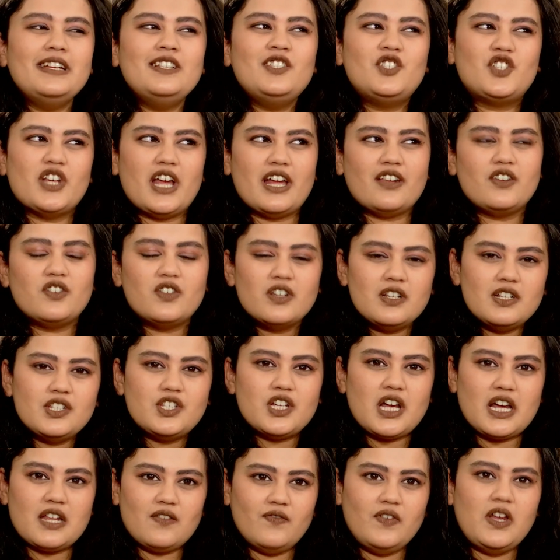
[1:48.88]
general,
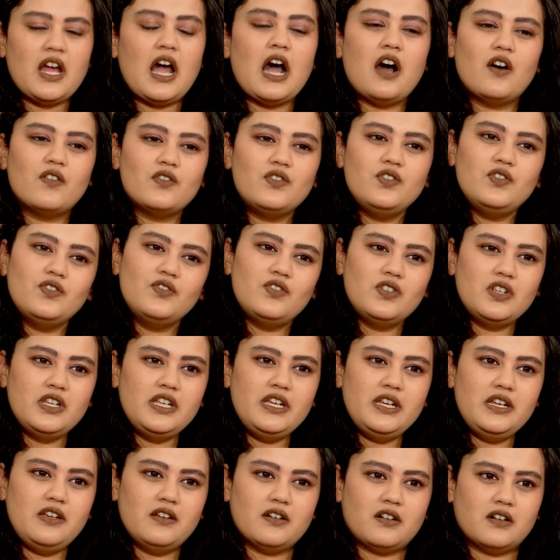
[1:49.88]
Janhvi, how do you
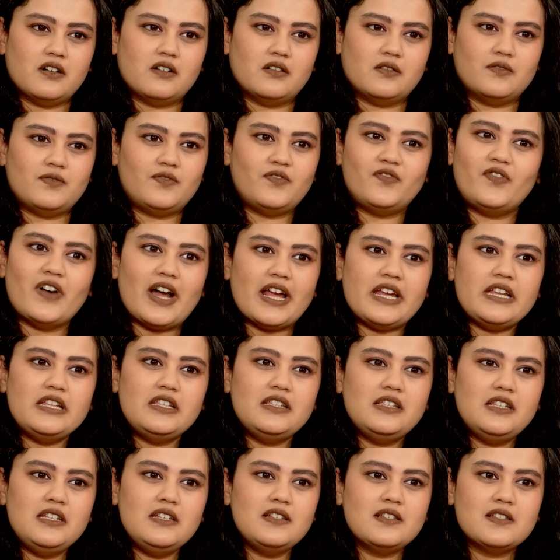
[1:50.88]
really
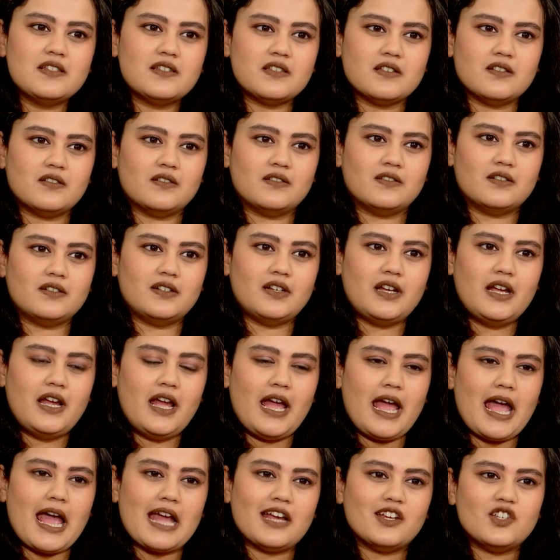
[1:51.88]
fight these
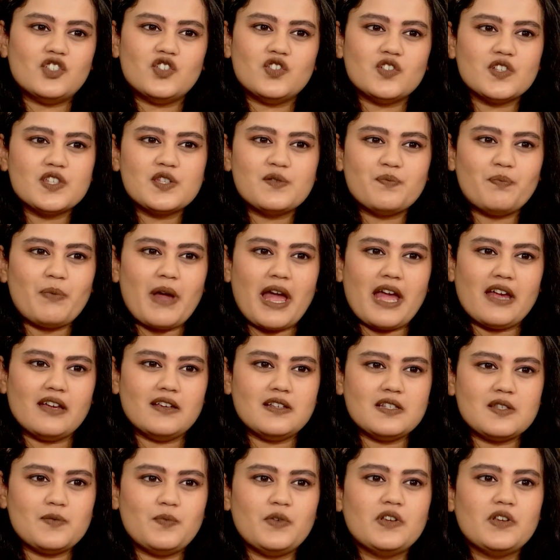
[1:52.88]
anxious pangs?